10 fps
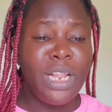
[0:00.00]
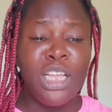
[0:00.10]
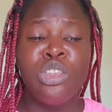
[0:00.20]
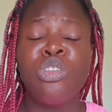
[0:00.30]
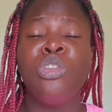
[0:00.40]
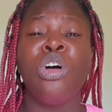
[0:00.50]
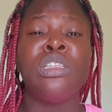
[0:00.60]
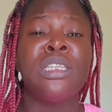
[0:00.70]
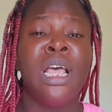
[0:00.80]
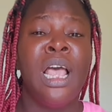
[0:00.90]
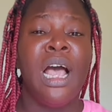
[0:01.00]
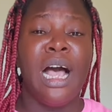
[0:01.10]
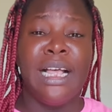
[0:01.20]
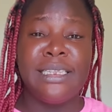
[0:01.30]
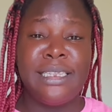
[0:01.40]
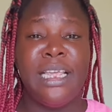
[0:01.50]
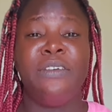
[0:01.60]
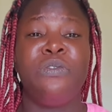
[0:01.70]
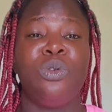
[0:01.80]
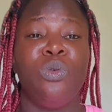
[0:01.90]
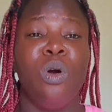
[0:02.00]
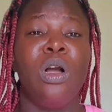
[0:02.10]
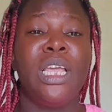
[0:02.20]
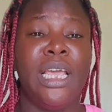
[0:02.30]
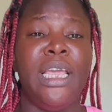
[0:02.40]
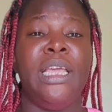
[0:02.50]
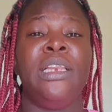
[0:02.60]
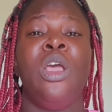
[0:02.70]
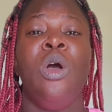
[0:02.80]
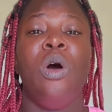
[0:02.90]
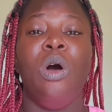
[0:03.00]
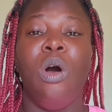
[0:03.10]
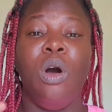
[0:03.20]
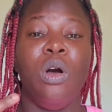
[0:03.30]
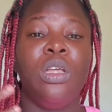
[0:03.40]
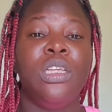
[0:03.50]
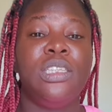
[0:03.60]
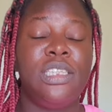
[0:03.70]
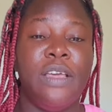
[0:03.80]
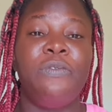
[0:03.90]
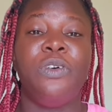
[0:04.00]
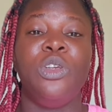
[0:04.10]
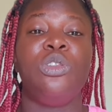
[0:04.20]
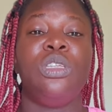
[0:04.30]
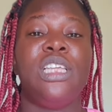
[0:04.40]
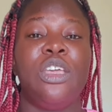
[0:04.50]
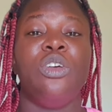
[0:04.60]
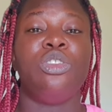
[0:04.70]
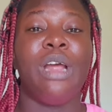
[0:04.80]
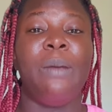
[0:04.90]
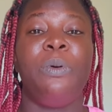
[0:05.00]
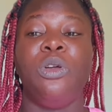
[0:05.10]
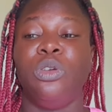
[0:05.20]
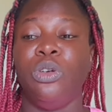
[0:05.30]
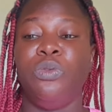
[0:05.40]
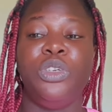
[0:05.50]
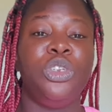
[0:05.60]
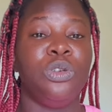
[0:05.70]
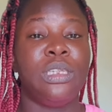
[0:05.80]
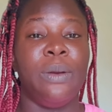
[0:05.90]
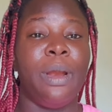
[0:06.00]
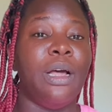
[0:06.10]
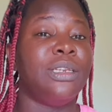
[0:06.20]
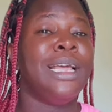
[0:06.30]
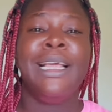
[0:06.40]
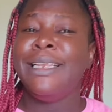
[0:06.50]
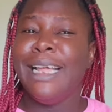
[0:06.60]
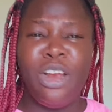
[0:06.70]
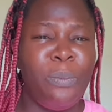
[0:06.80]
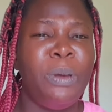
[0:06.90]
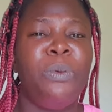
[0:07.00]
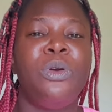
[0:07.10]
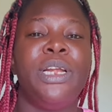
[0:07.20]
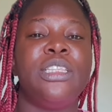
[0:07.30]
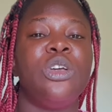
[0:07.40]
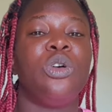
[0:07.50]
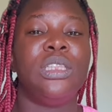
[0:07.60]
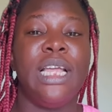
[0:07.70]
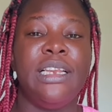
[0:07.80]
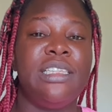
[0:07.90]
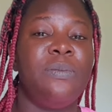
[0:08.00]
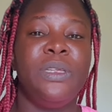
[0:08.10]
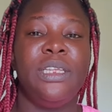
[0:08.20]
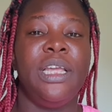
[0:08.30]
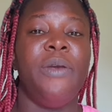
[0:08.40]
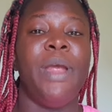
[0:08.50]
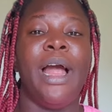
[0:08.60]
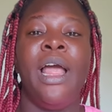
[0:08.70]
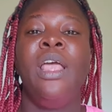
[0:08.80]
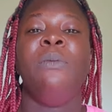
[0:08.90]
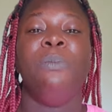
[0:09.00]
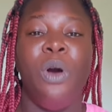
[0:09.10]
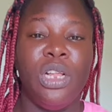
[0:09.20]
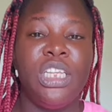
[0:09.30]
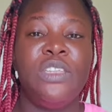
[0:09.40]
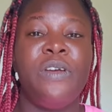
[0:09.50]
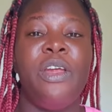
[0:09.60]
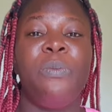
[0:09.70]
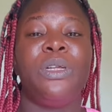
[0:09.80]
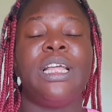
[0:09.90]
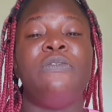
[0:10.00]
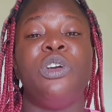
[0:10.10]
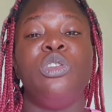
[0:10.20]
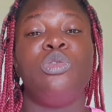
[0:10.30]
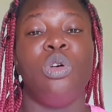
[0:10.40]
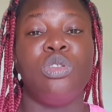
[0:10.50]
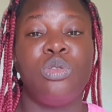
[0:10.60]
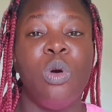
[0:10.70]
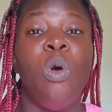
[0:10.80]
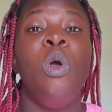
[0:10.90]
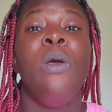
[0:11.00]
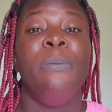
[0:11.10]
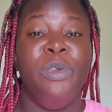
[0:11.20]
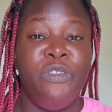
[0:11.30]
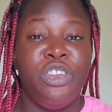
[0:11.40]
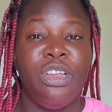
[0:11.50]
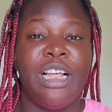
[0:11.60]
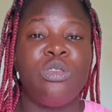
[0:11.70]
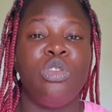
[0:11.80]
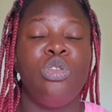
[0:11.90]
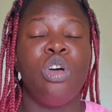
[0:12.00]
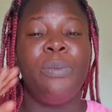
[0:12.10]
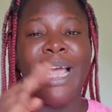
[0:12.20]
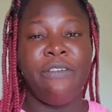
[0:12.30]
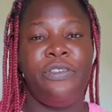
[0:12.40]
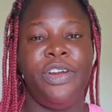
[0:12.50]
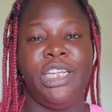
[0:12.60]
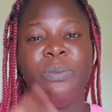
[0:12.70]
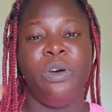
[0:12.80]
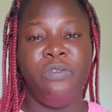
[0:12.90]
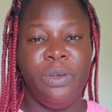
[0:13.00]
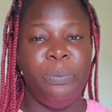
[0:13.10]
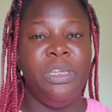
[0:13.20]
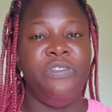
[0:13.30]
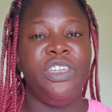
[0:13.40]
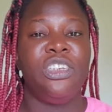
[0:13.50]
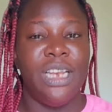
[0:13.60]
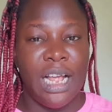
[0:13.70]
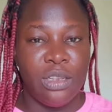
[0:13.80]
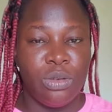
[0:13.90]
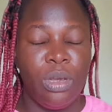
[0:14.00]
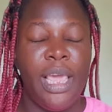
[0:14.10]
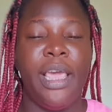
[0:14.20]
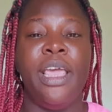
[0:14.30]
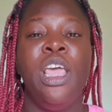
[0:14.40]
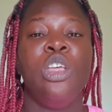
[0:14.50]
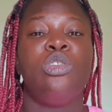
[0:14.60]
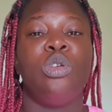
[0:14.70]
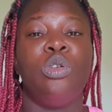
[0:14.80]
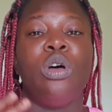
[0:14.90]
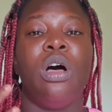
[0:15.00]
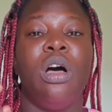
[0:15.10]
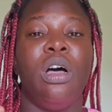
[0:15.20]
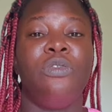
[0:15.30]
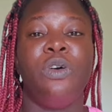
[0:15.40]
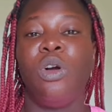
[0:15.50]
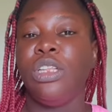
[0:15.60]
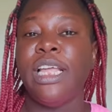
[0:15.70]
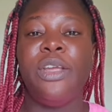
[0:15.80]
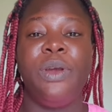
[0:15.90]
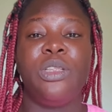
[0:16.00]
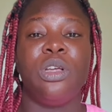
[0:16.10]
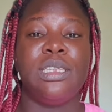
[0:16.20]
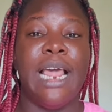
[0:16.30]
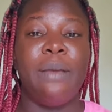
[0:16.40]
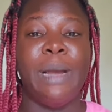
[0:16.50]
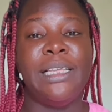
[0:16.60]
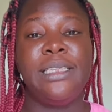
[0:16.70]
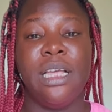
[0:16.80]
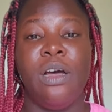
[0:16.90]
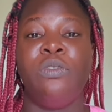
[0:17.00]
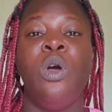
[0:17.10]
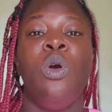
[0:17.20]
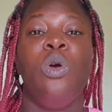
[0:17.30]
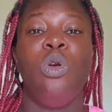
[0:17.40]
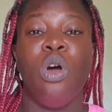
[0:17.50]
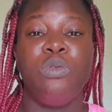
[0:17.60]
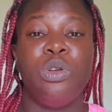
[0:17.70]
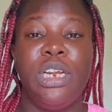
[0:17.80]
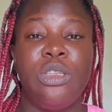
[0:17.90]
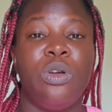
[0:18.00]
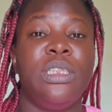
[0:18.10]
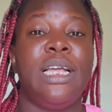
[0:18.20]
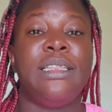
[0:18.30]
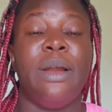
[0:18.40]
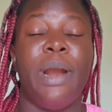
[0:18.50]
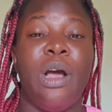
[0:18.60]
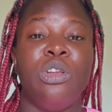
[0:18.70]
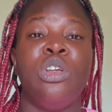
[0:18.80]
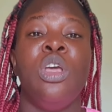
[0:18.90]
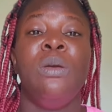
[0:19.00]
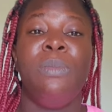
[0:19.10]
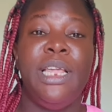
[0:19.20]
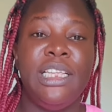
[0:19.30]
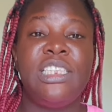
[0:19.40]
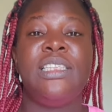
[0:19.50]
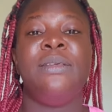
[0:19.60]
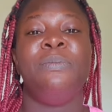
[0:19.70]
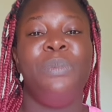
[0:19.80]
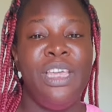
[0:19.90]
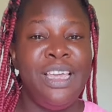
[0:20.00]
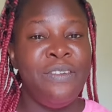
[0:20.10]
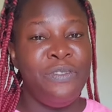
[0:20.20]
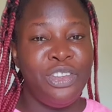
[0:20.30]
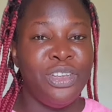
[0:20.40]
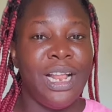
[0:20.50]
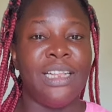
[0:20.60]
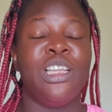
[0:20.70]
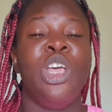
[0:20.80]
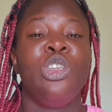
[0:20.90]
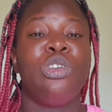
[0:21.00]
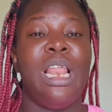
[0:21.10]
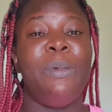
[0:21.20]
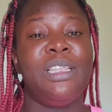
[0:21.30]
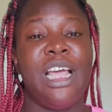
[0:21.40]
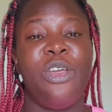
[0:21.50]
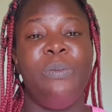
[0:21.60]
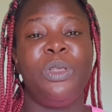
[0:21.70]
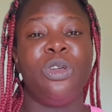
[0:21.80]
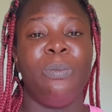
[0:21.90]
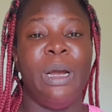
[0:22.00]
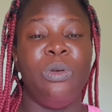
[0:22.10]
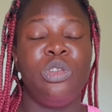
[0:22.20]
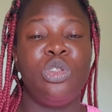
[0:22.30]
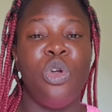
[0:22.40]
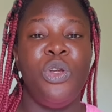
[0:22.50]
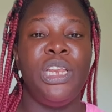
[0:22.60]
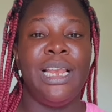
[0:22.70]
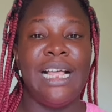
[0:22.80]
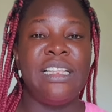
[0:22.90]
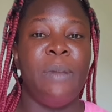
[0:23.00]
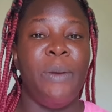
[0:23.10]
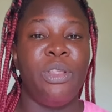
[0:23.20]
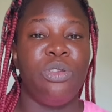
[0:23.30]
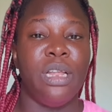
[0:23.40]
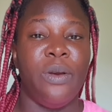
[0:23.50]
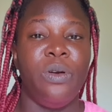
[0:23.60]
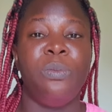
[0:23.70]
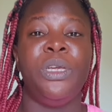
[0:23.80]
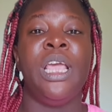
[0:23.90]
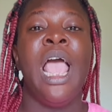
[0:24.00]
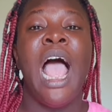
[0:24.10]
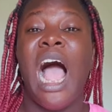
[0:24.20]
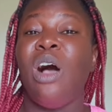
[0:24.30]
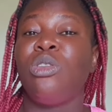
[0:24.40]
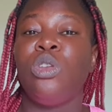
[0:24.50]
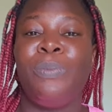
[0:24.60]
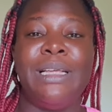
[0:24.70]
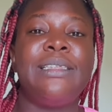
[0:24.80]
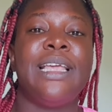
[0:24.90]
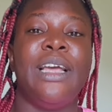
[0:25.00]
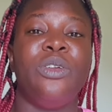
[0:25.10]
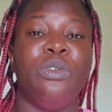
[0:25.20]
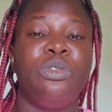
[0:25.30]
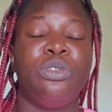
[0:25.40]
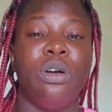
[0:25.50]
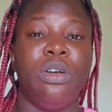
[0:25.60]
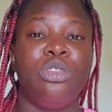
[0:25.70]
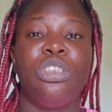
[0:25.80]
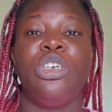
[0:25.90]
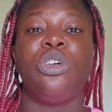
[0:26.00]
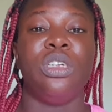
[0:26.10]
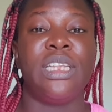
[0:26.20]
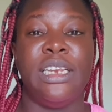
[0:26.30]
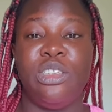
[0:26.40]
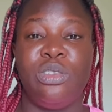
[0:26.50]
is not safe to walk in, or safe for you to take your tripod or your videos around. There are a lot of people creating content in the CBD area, but it's very important for you to also be vigilant. So do not be afraid, but be vigilant. Okay, so for content creators like myself who love to create content around, please be vigilant. So let me tell you a bit of my own story. The last time I went to Nairobi, I was super scared of shooting content in the